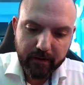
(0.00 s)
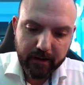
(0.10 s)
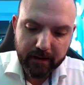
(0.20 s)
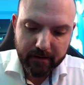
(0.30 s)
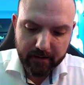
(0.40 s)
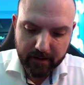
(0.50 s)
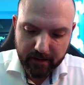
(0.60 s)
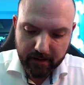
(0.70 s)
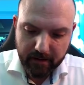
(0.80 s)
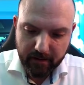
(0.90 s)
I can
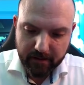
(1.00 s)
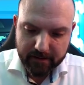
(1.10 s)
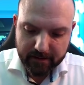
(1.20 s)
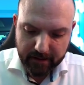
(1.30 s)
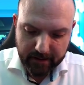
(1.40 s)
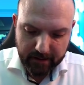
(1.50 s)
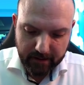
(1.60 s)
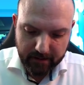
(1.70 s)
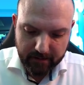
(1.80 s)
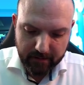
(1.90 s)
style
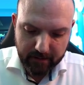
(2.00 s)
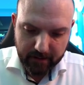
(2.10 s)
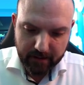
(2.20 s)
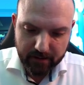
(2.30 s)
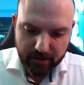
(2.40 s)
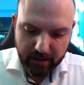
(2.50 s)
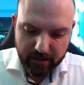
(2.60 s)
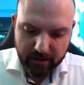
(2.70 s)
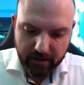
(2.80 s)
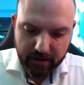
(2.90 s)
it, I can
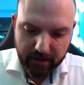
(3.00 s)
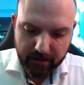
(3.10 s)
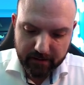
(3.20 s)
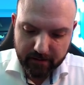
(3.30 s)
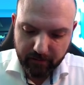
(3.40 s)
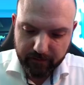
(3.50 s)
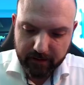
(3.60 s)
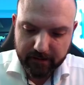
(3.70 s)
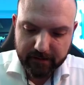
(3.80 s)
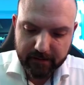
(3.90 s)
change the thickness of
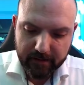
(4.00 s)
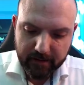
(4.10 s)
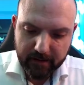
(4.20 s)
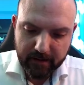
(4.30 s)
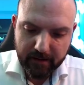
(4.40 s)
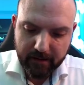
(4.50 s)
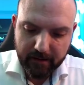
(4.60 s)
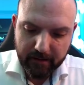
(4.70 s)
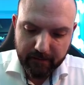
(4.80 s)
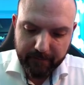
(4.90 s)
this.
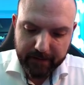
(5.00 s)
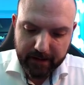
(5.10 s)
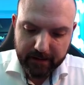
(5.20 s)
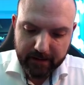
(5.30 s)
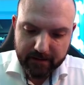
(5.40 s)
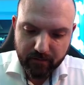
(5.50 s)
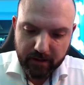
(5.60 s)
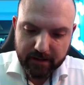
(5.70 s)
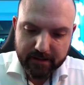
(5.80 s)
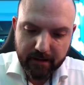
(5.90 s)
And that's
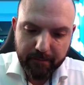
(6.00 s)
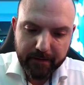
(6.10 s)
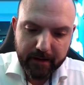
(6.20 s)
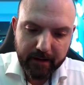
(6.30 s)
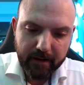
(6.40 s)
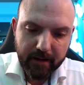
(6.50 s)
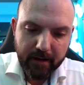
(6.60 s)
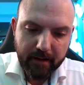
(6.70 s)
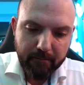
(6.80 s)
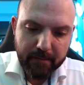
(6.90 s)
really something
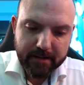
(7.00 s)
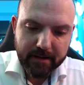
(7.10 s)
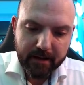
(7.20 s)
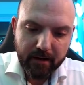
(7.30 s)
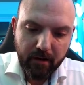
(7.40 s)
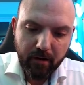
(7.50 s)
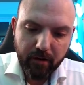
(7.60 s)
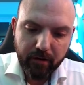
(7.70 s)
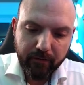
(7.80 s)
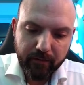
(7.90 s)
missing in a
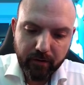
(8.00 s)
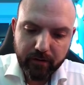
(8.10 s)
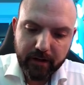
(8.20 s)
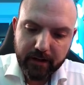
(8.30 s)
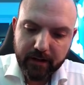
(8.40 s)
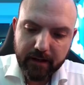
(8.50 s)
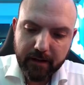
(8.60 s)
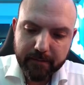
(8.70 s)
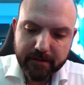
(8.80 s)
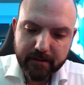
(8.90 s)
lot of note-taking
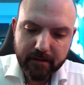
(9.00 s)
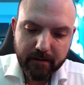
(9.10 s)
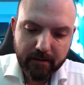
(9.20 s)
apps.